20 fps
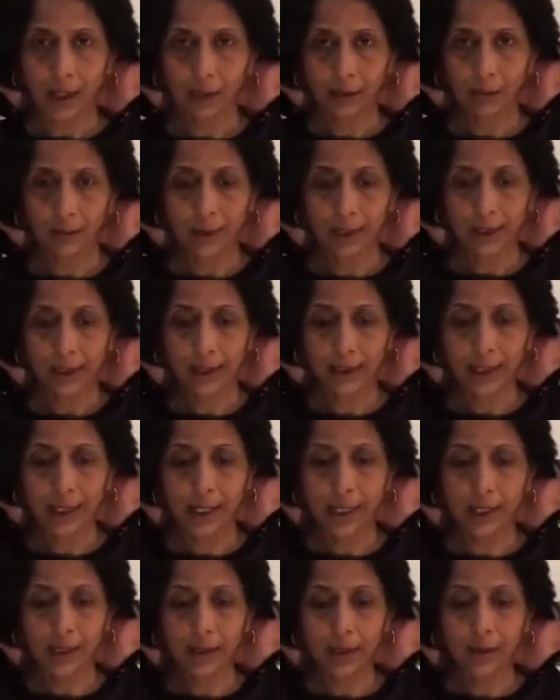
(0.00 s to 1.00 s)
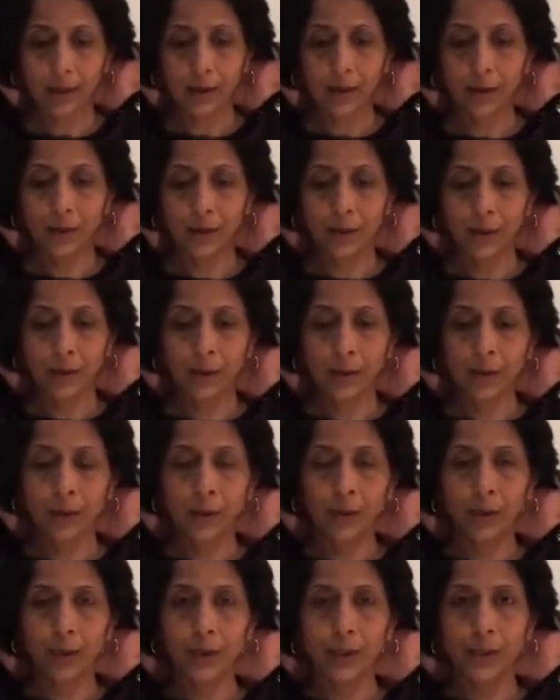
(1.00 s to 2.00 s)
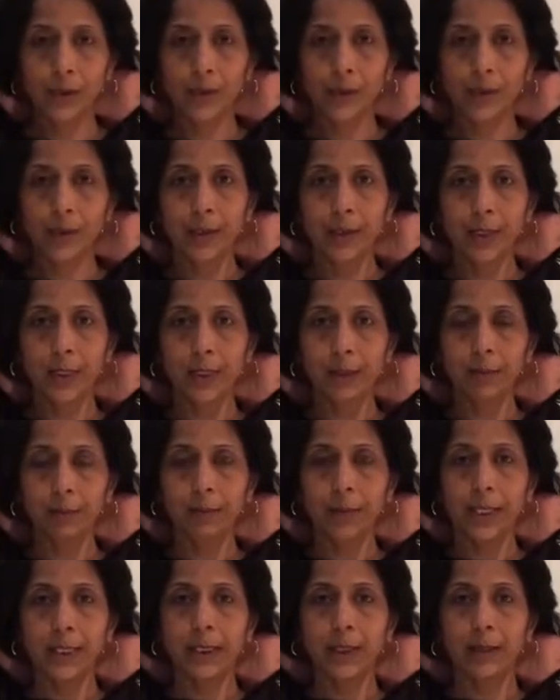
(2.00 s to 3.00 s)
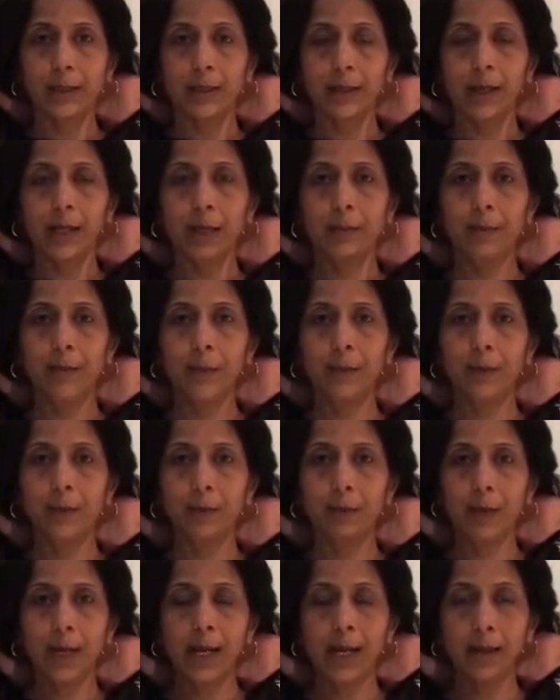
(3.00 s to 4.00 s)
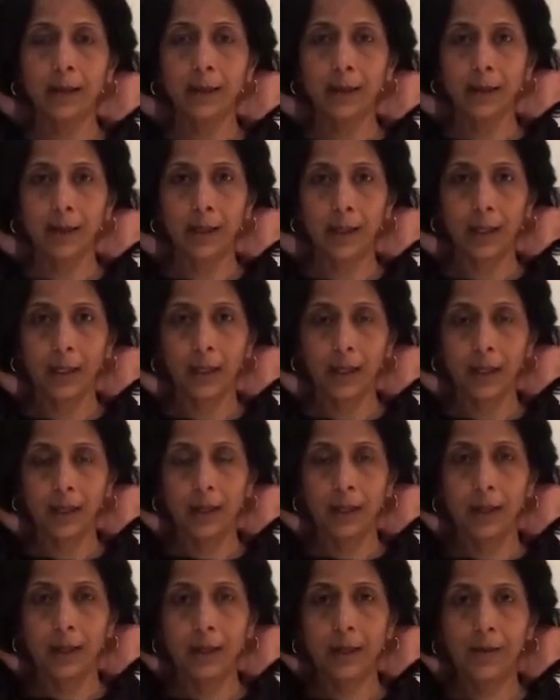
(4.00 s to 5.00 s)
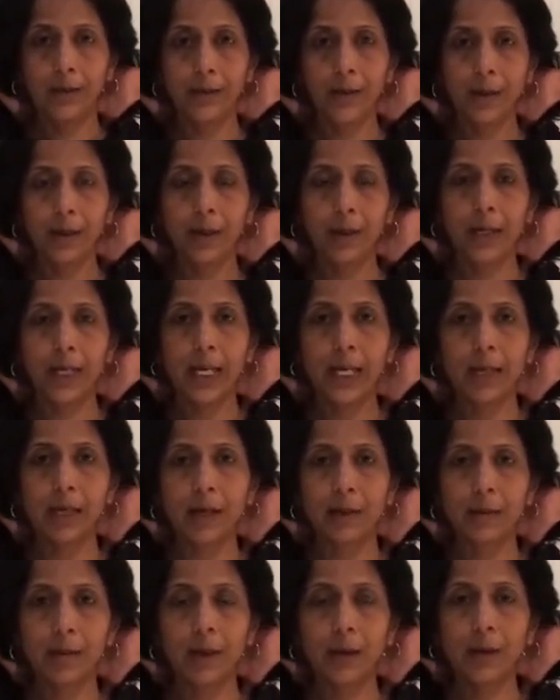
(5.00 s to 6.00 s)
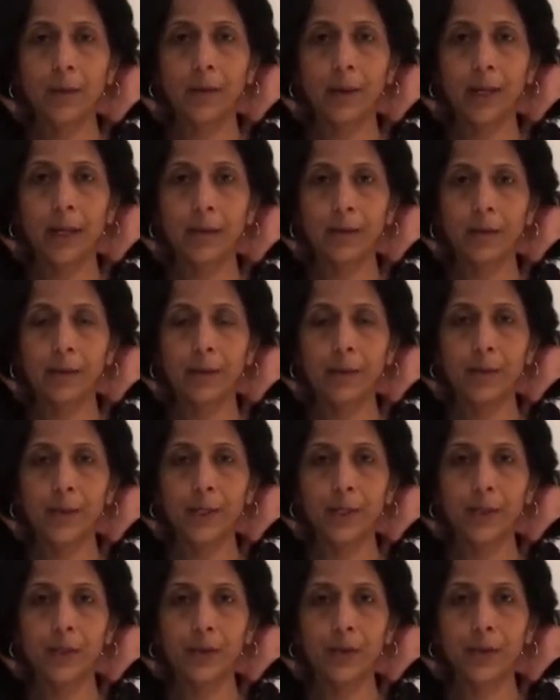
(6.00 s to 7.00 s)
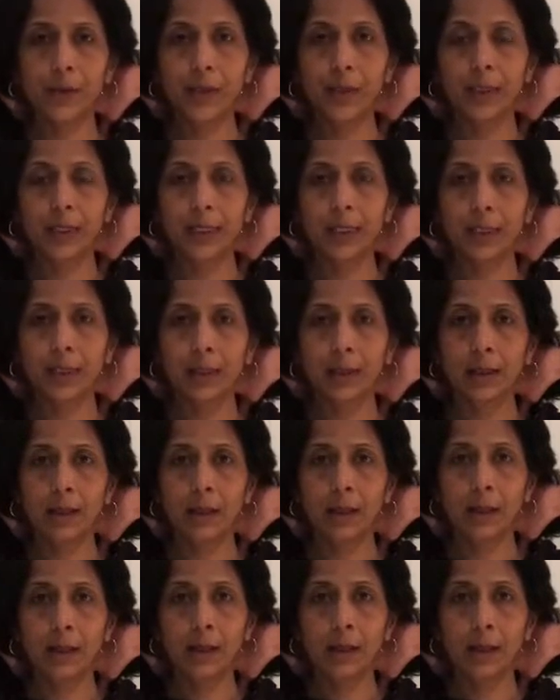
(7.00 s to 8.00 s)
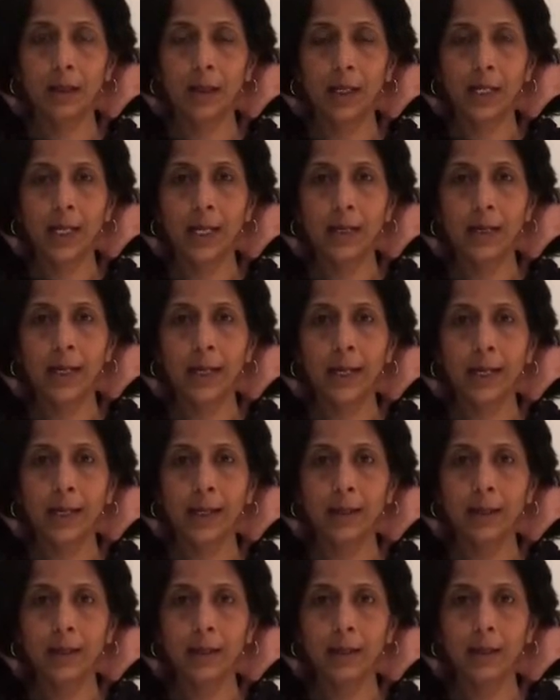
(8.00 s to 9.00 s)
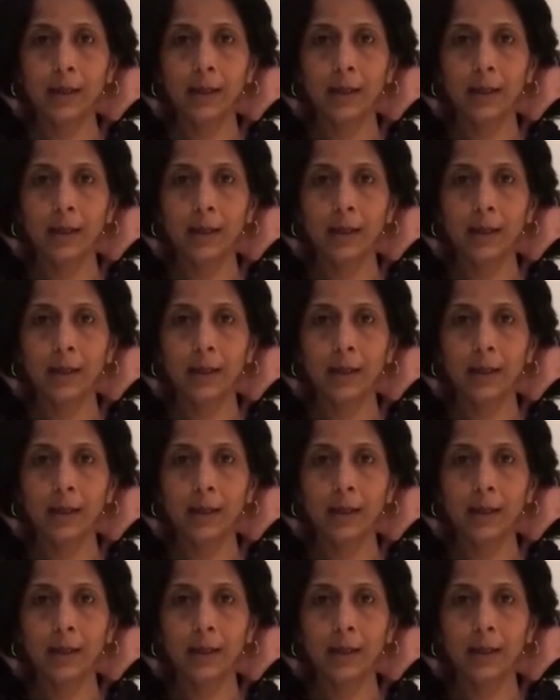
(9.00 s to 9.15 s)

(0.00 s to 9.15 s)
and then once again roll the shoulders press your elbows back lift your cranium away from the shoulders inhale